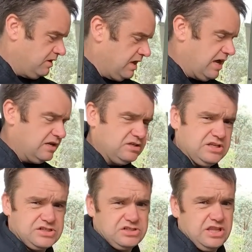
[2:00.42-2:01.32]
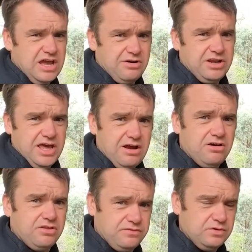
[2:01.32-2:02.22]
and doesn't allow any air
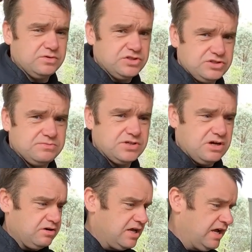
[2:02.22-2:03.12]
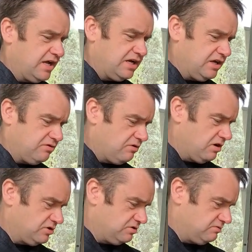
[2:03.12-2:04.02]
into the fuel system, it can't get any
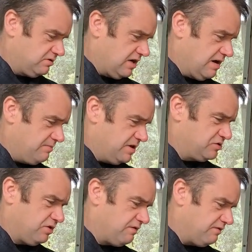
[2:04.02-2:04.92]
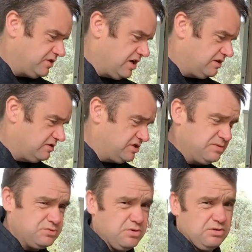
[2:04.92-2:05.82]
corrosion. That's all I've ever done. It
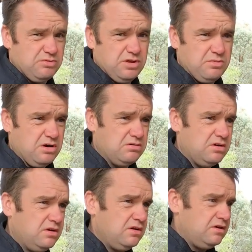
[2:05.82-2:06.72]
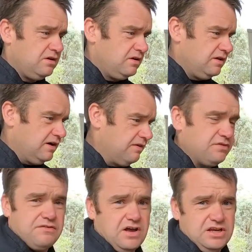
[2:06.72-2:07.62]
seems to work really well. I've
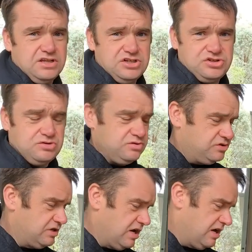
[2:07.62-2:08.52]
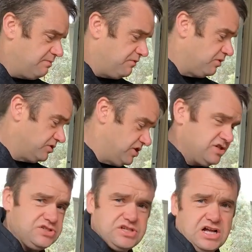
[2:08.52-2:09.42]
never had any issues. Before the
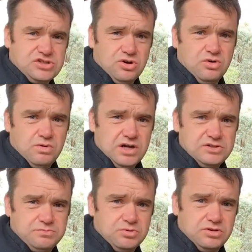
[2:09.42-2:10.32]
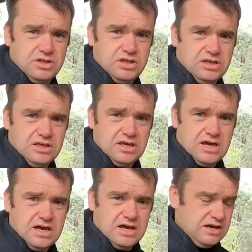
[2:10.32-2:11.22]
season starts, I always rip
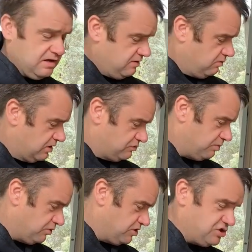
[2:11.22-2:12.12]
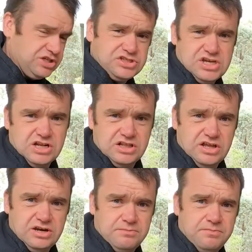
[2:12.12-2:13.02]
all the injectors out and
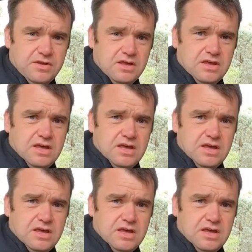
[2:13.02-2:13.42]
clean them.